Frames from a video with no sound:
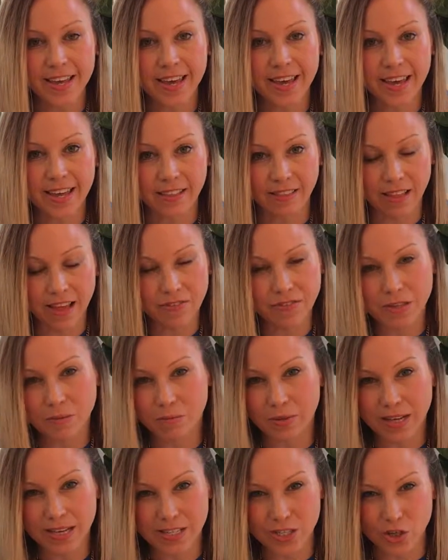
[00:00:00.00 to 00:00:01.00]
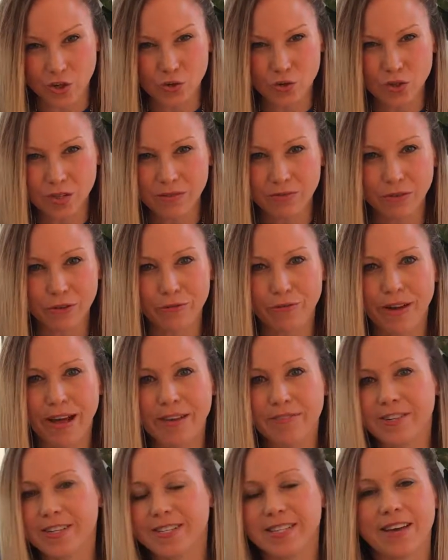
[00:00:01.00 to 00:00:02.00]
and left in place usually for
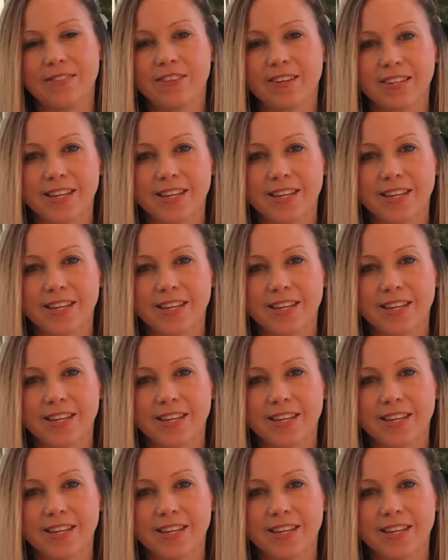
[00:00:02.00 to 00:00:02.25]
5 to 7